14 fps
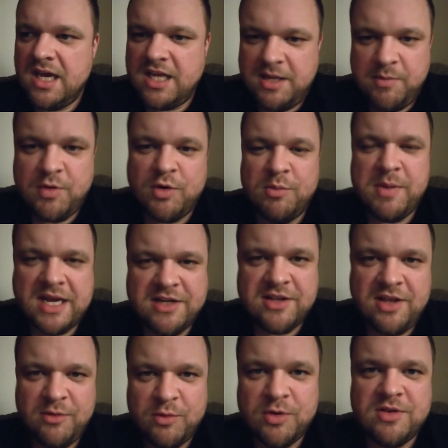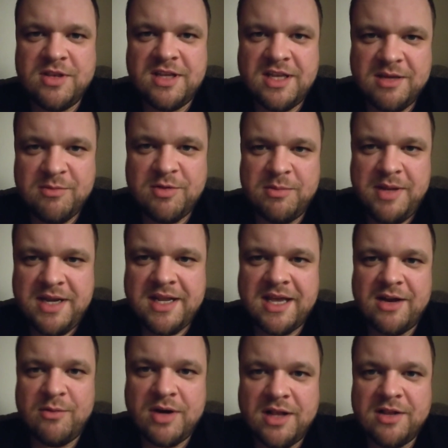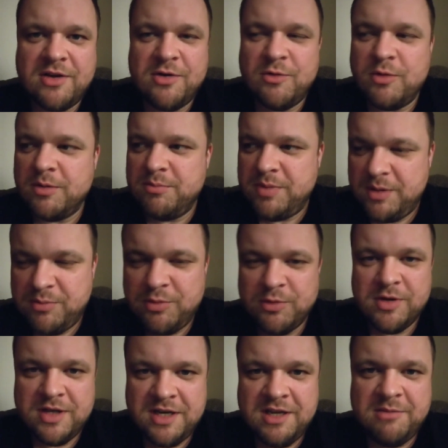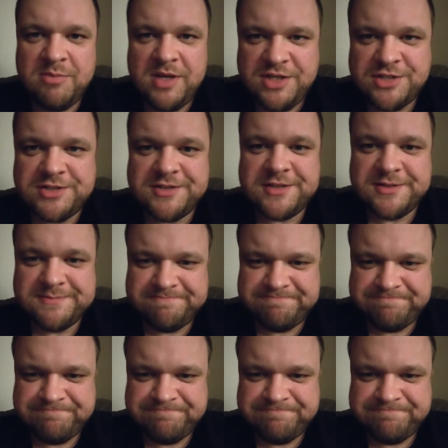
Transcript: I keep going back to that word that Kim Clement had a while ago where people were getting impatient.